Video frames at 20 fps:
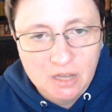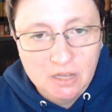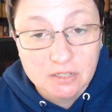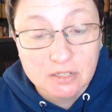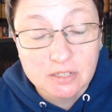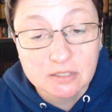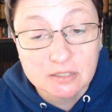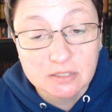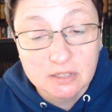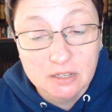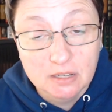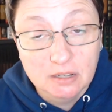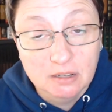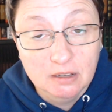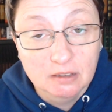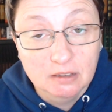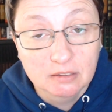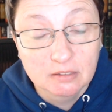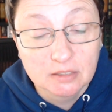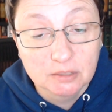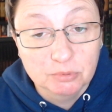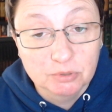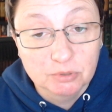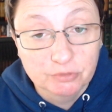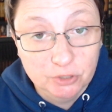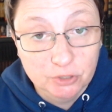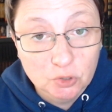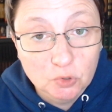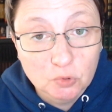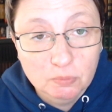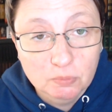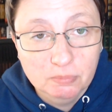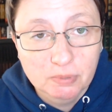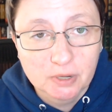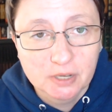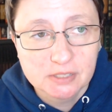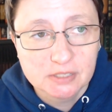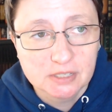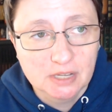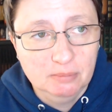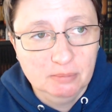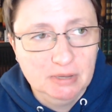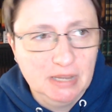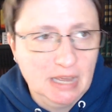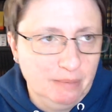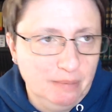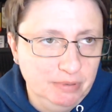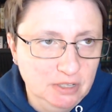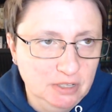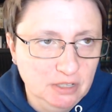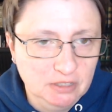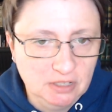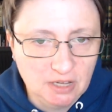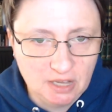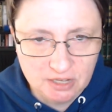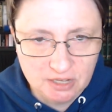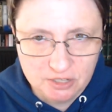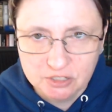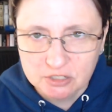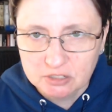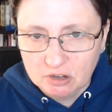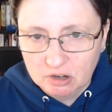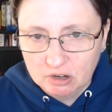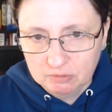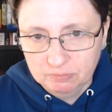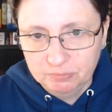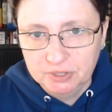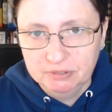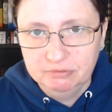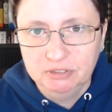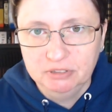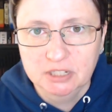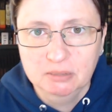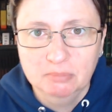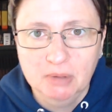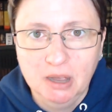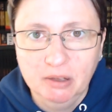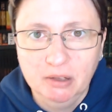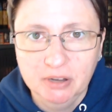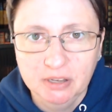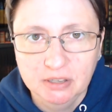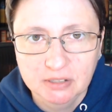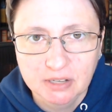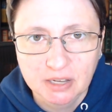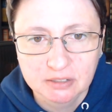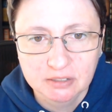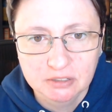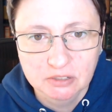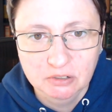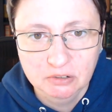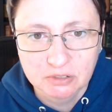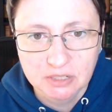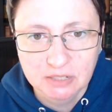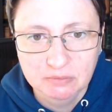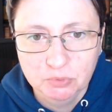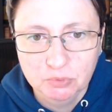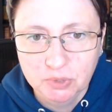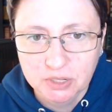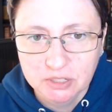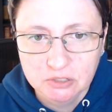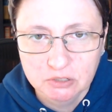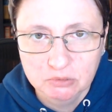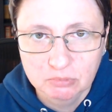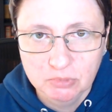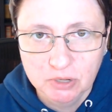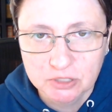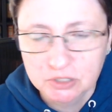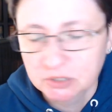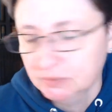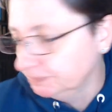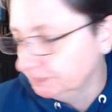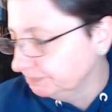to see the review, but I'd be happy to kind of just talk briefly about it, not, you know, give away too much.